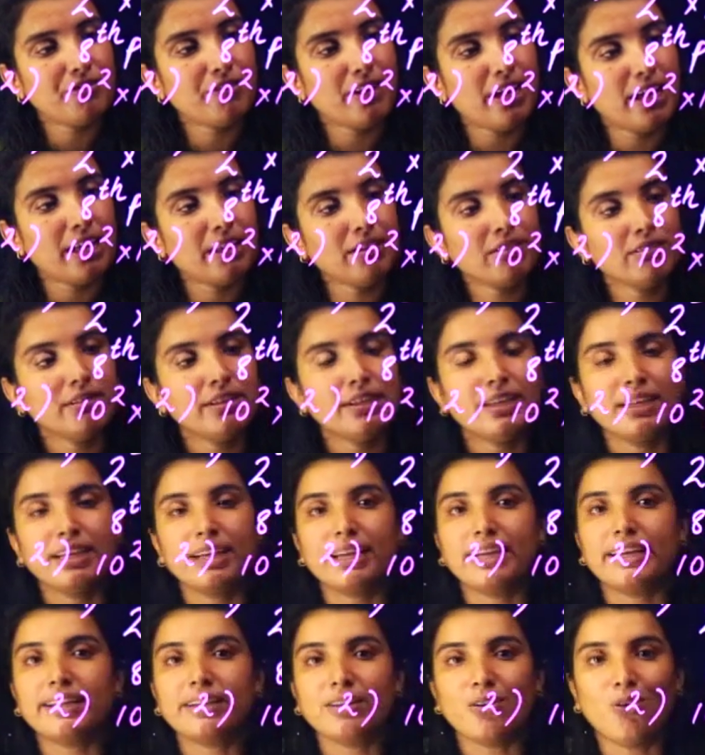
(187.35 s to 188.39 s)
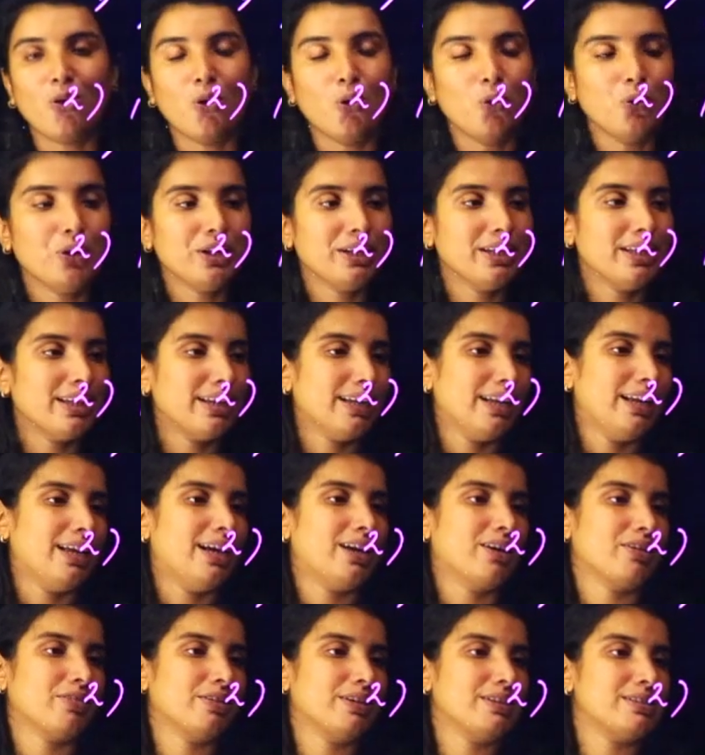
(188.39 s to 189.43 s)
5 in ordinary
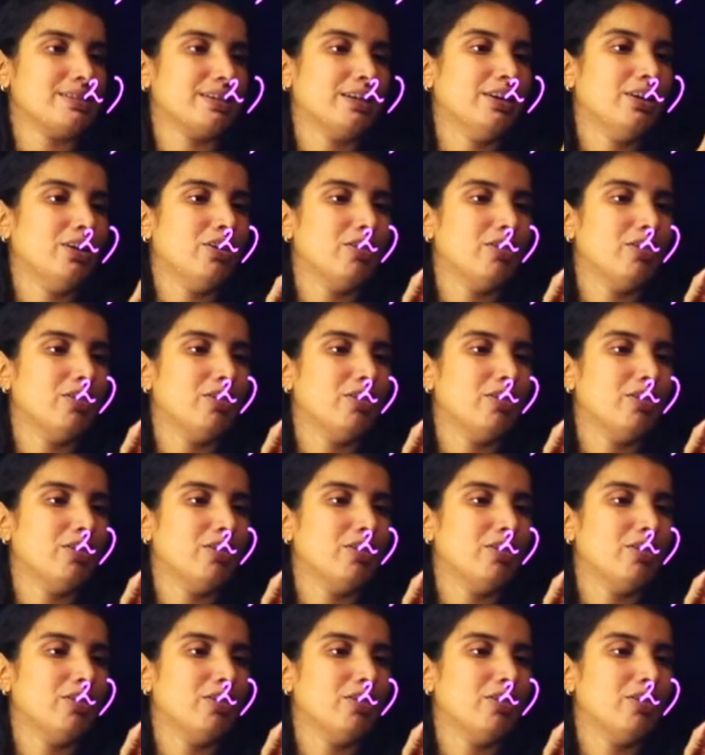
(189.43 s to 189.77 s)
language.